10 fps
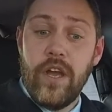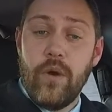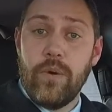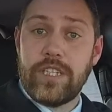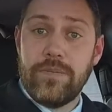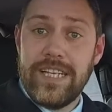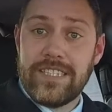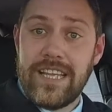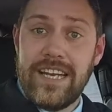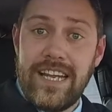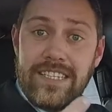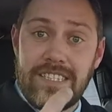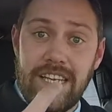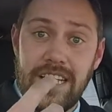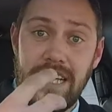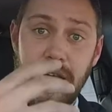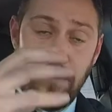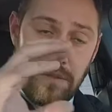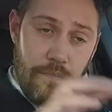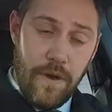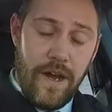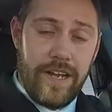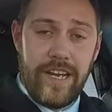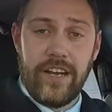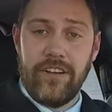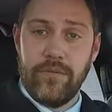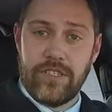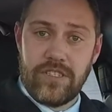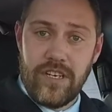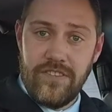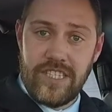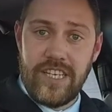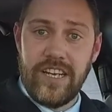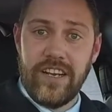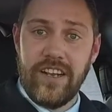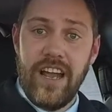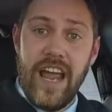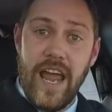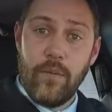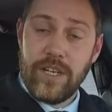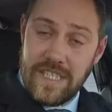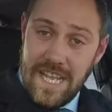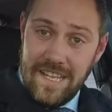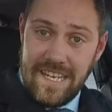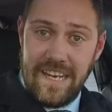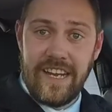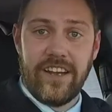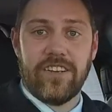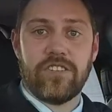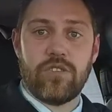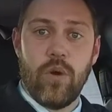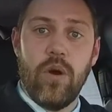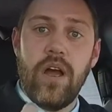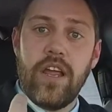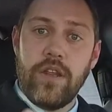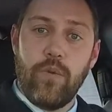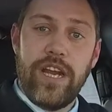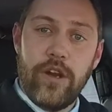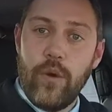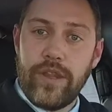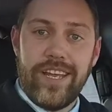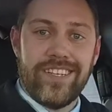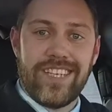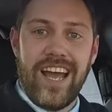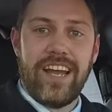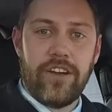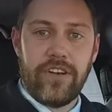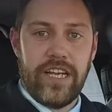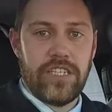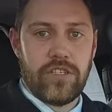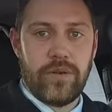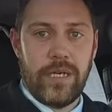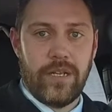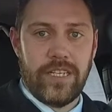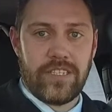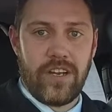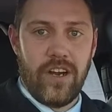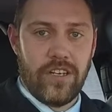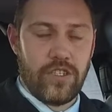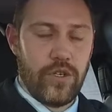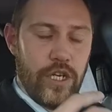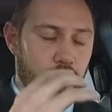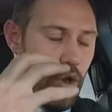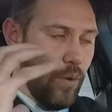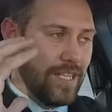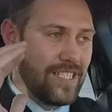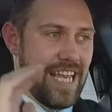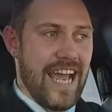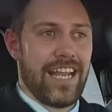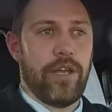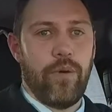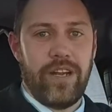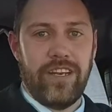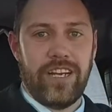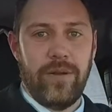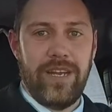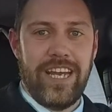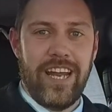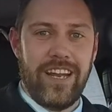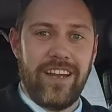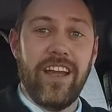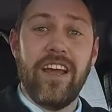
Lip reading: which means that it was bought here, it was serviced here, and we're selling it here. So we know the entire history on this car, so you know exactly what you're going to be getting.